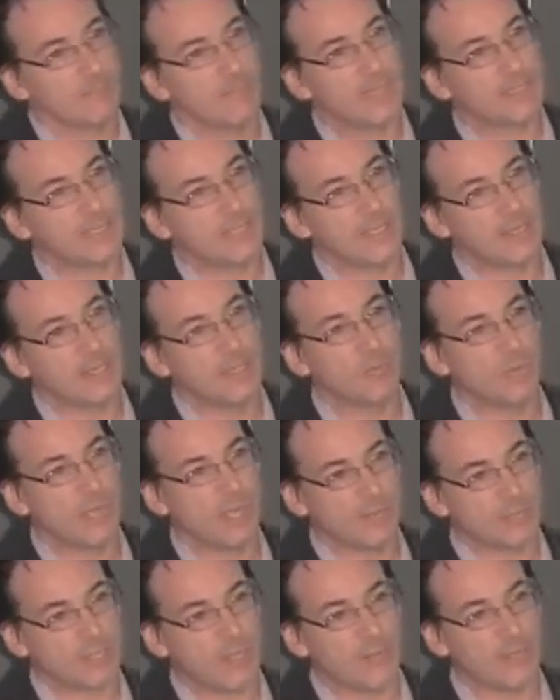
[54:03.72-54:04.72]
It doesn't
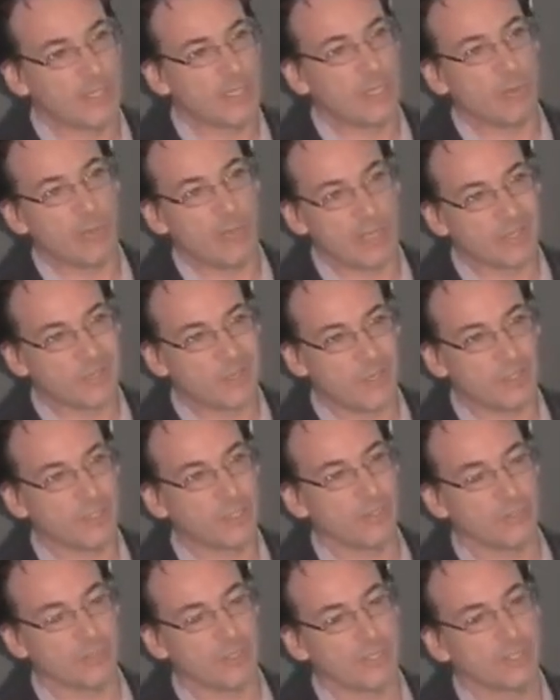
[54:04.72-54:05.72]
have to, but
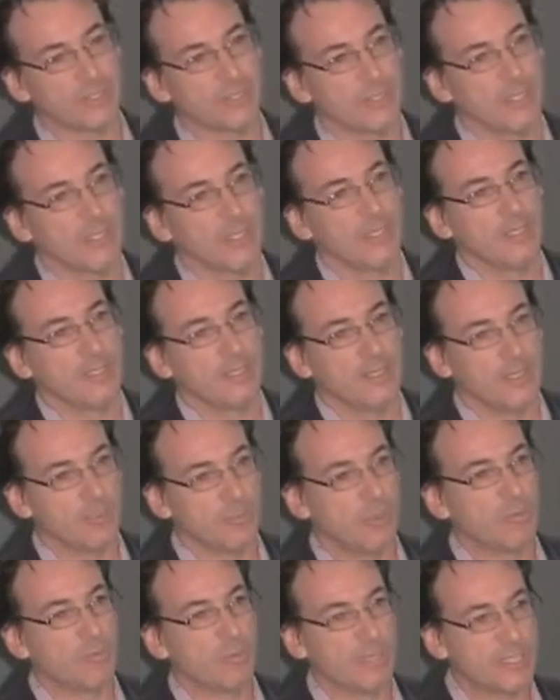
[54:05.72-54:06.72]
I think we have something in our
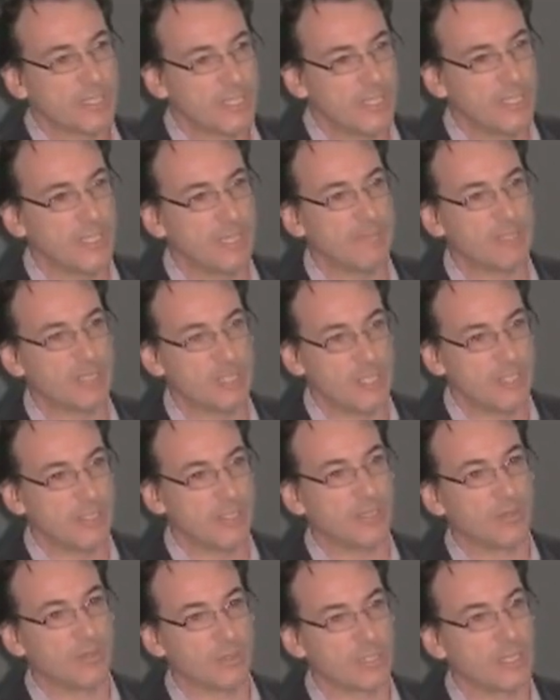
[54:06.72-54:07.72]
unconscious
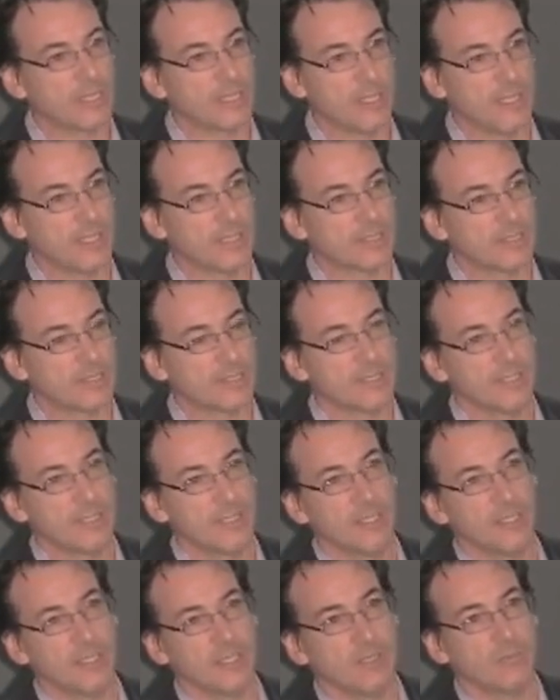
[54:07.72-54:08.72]
that when we see a
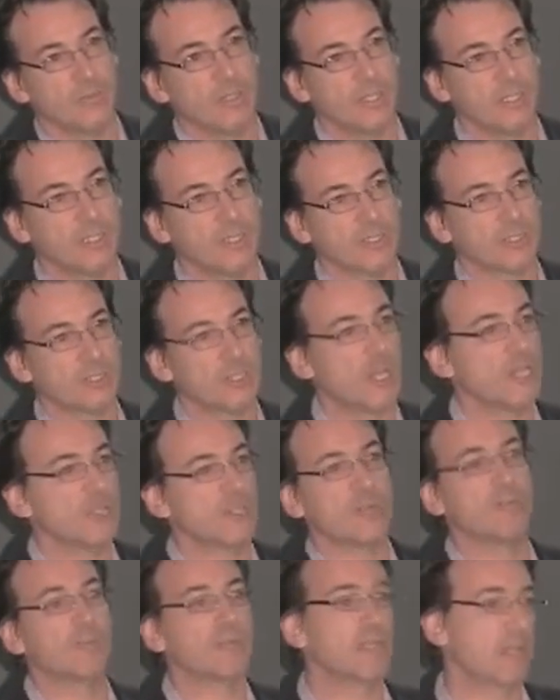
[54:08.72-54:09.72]
machine that looks like
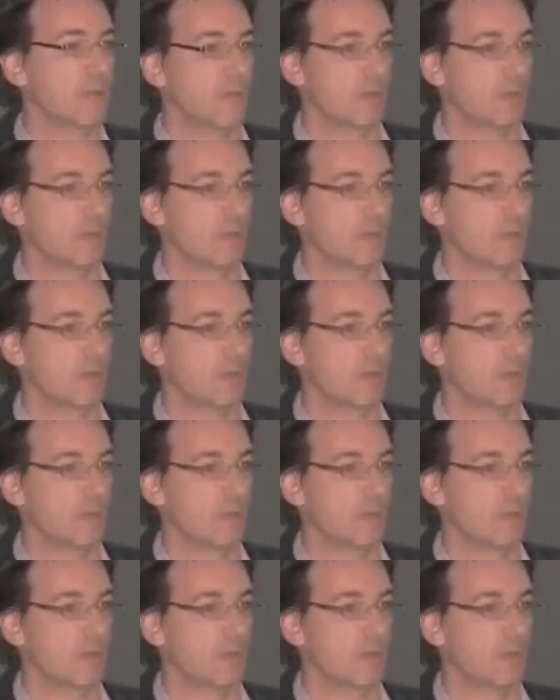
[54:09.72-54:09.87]
us,